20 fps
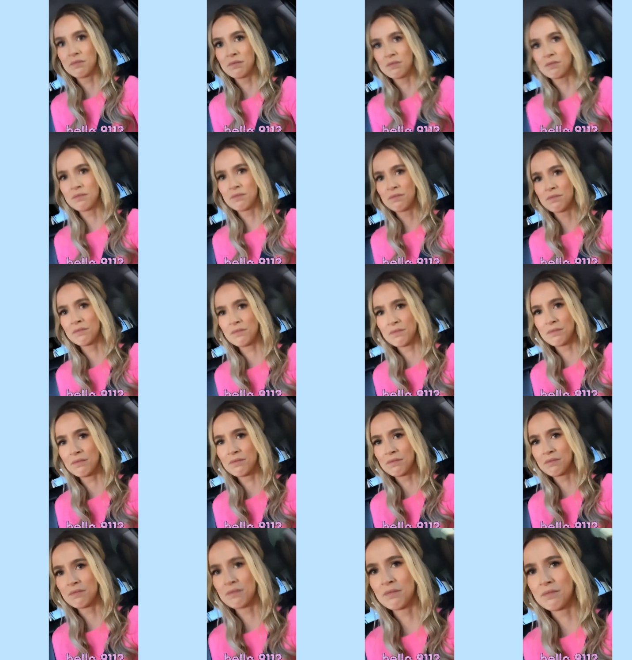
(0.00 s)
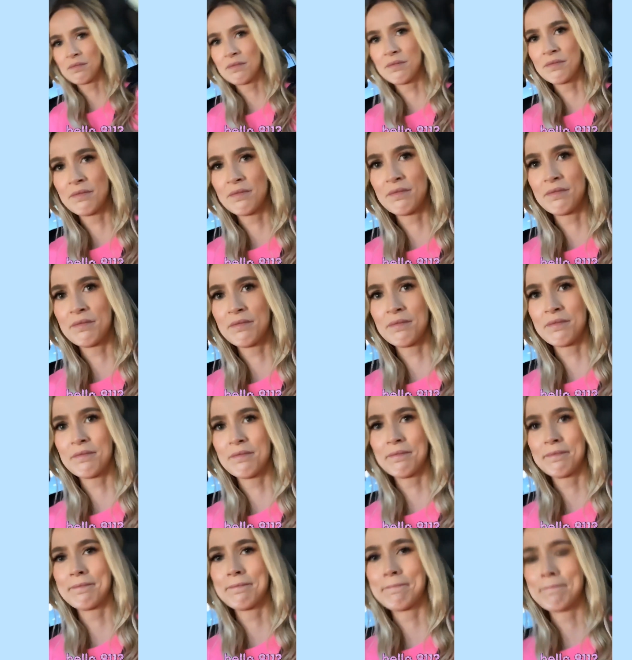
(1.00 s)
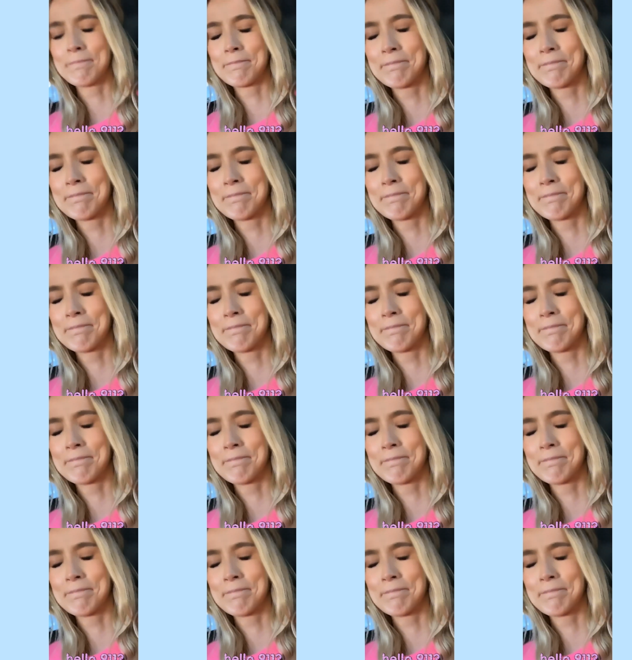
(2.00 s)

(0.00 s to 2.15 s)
(silence)